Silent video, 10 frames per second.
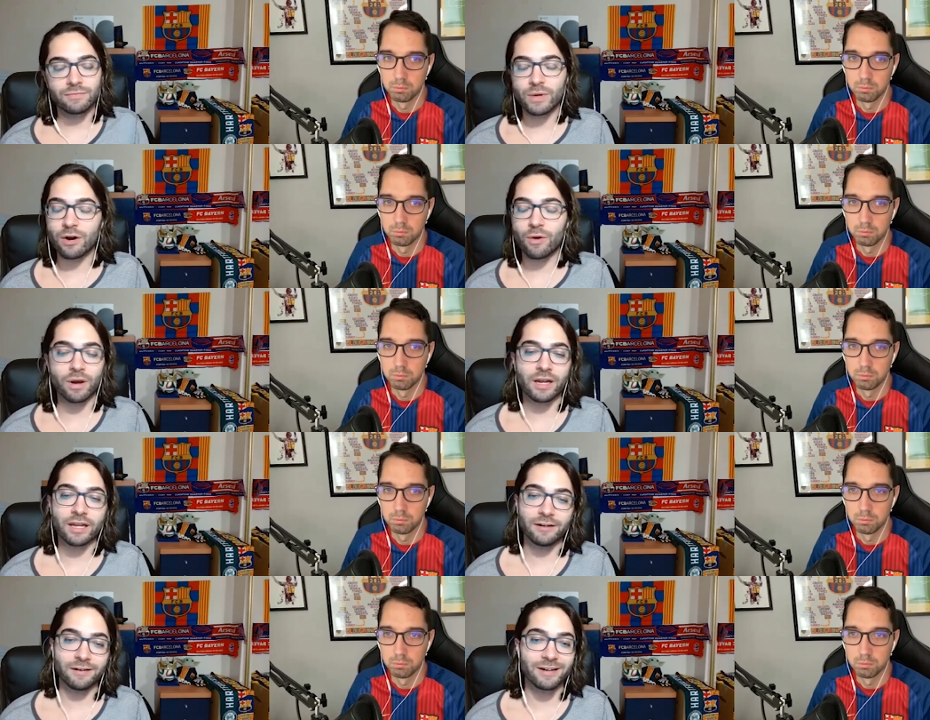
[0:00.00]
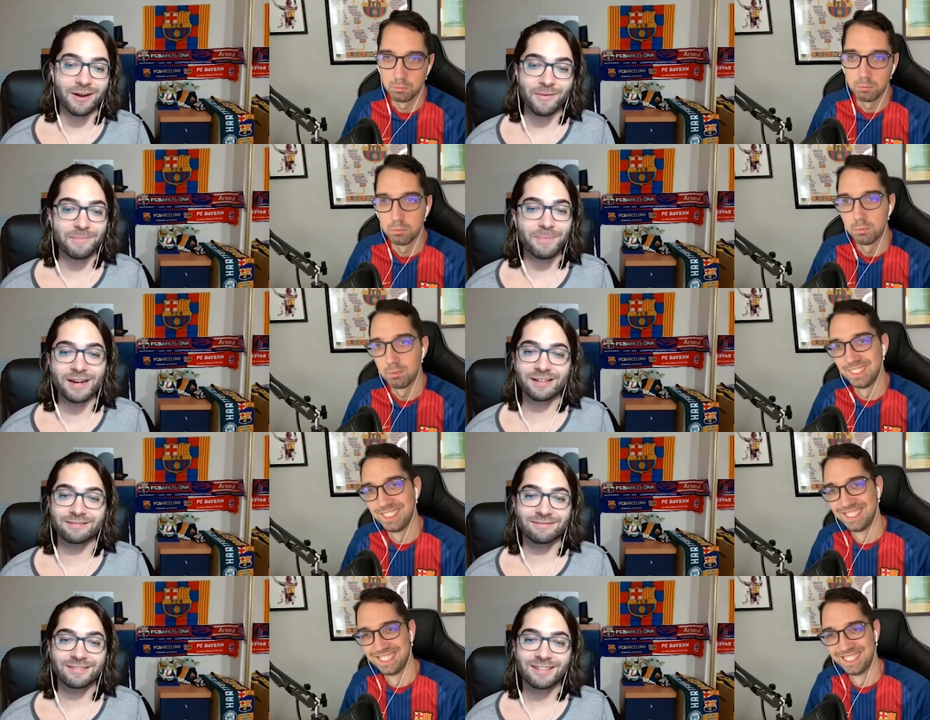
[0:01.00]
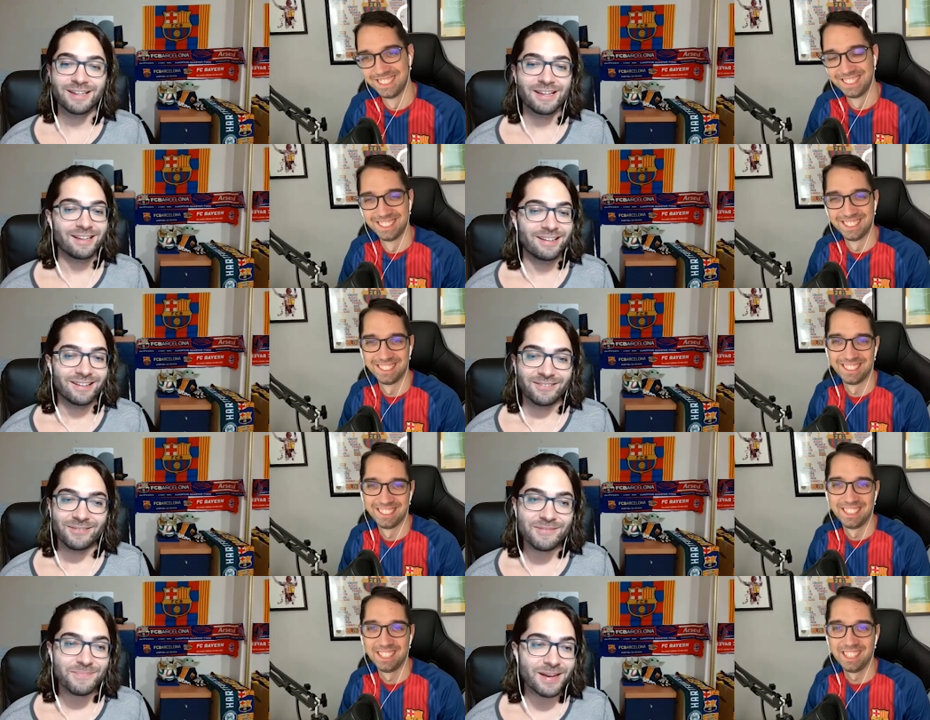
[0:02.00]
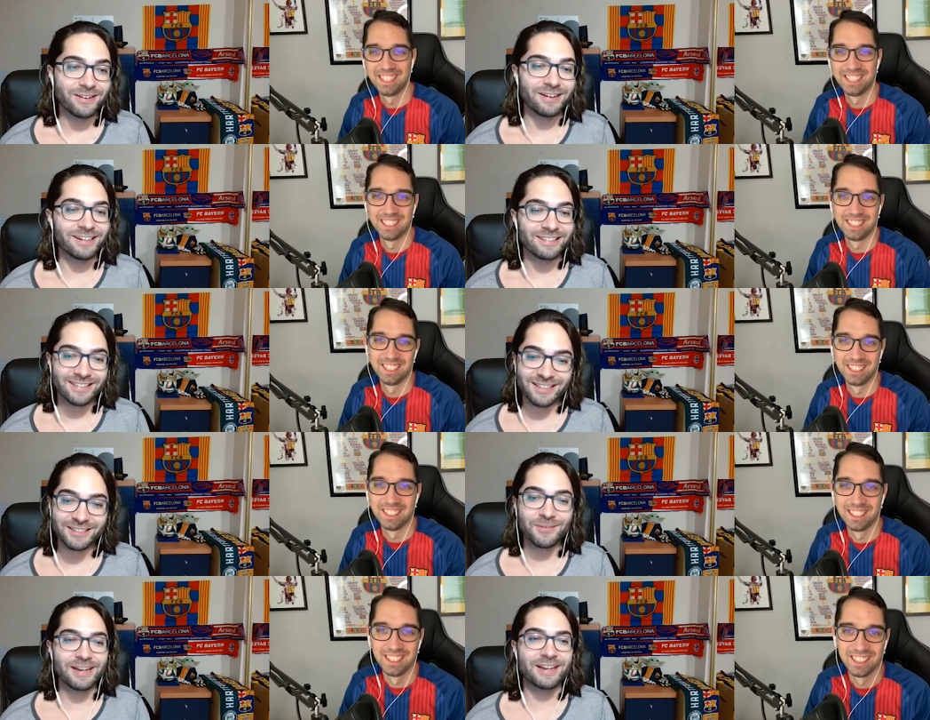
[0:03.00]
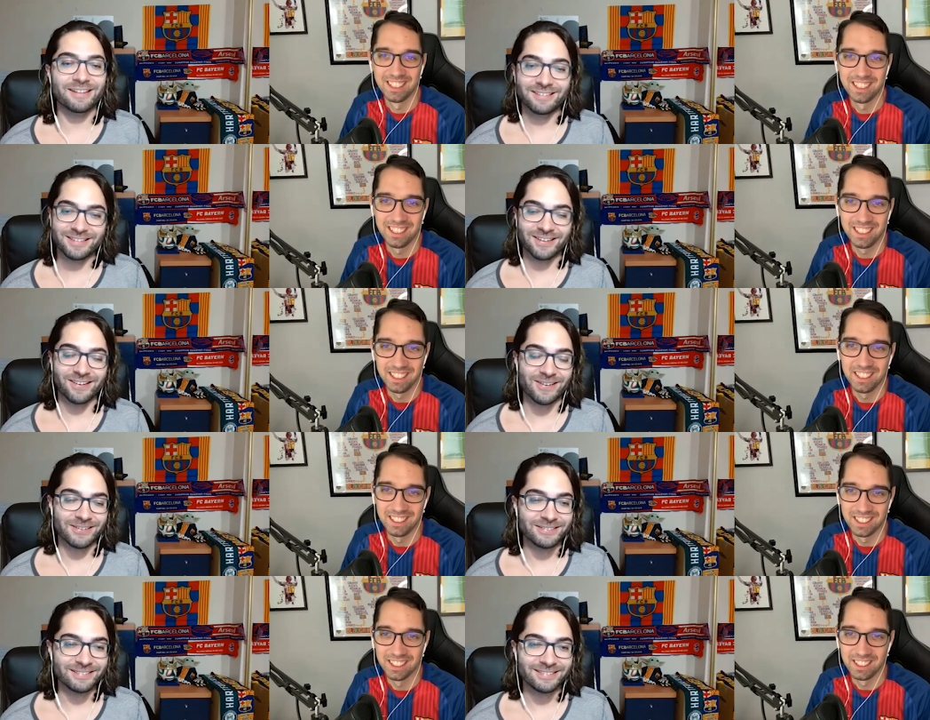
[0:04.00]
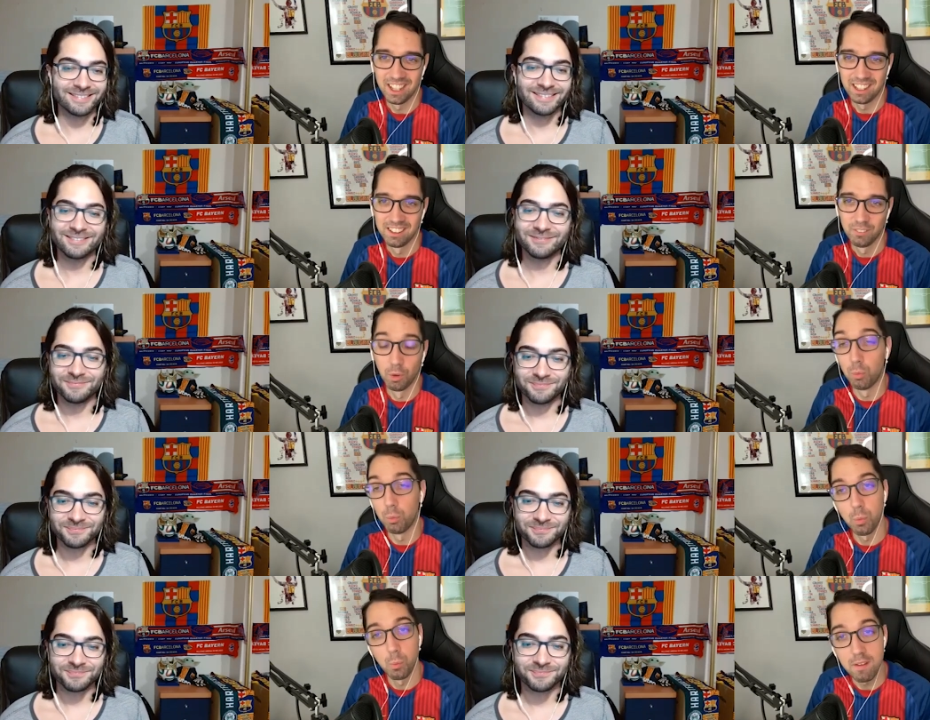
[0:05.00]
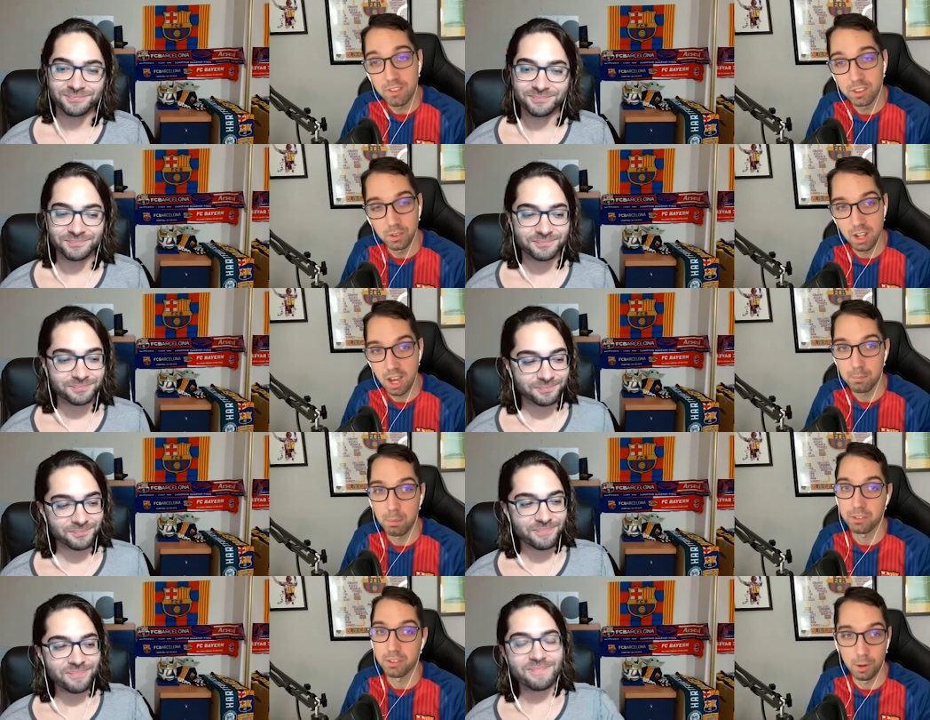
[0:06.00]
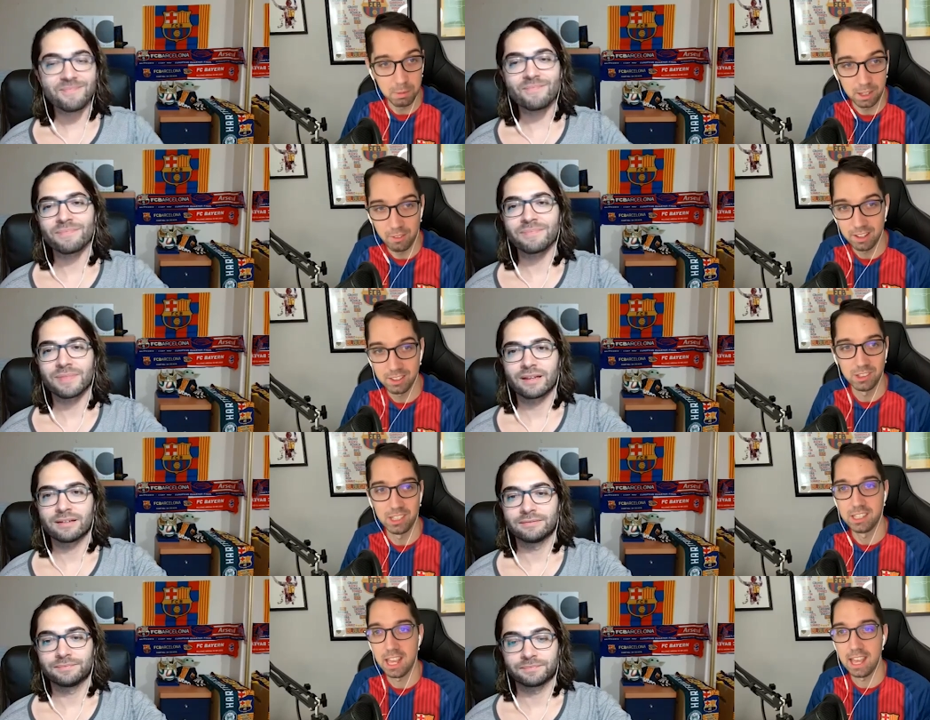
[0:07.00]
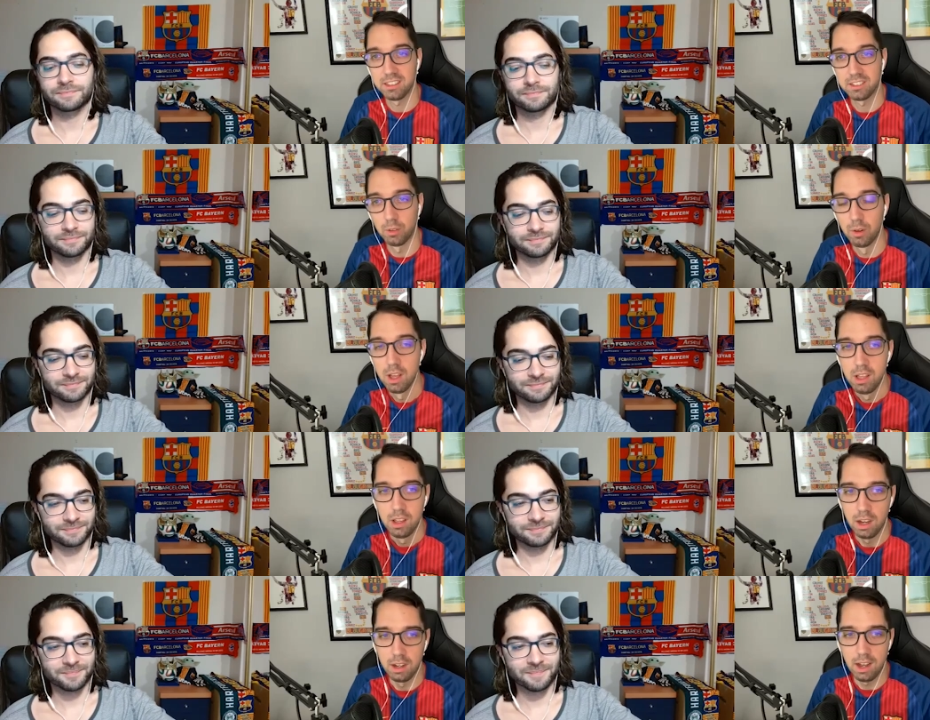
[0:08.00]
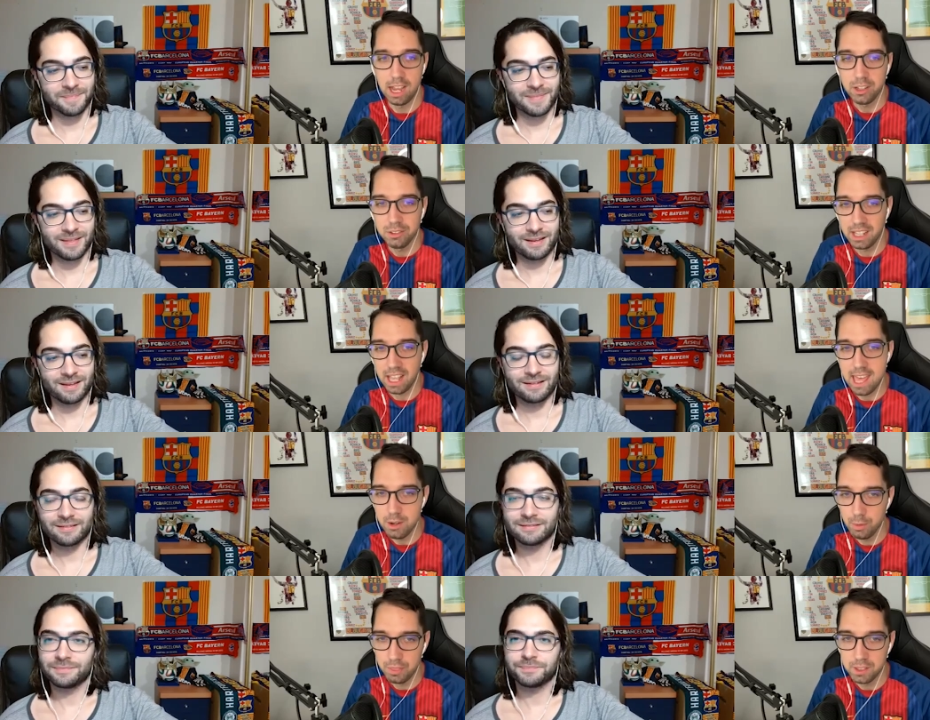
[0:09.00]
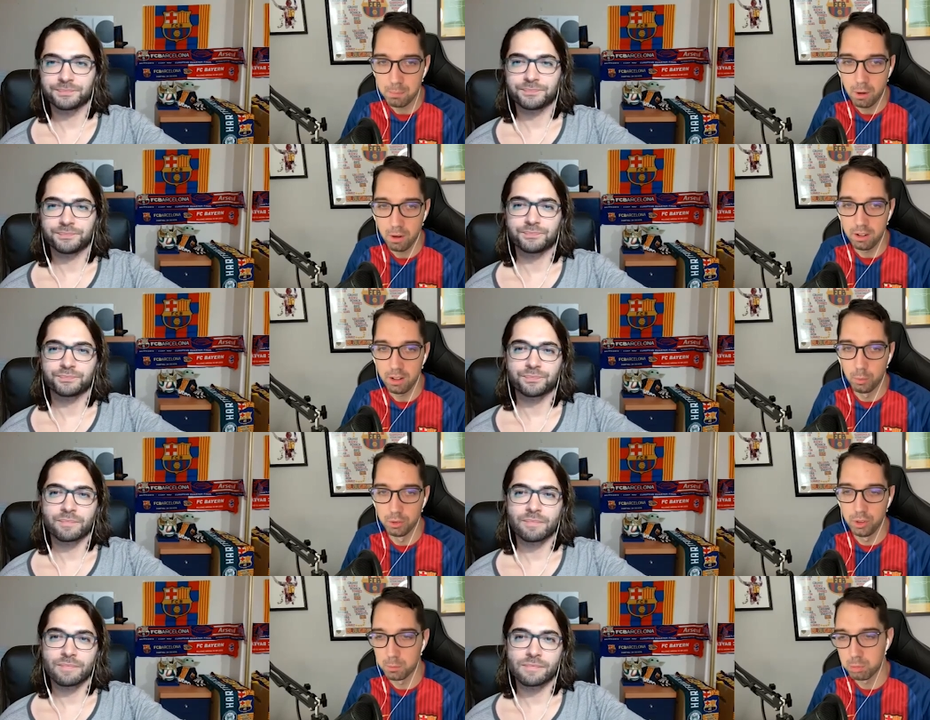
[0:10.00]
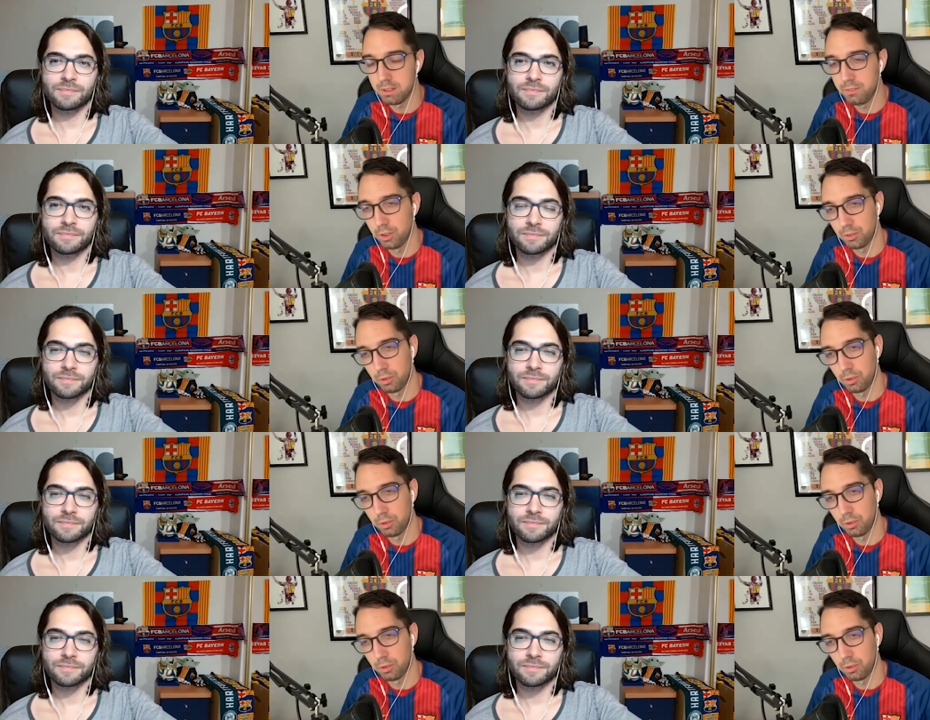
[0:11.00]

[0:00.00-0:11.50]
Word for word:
Speaker 1: we don't want to get hurt again. We've been we've been hurt this week, so yeah.
Speaker 2: Well, Memphis or not, Barca are playing Real Sociedad, so uh, I usually end with this part. We'll do the preview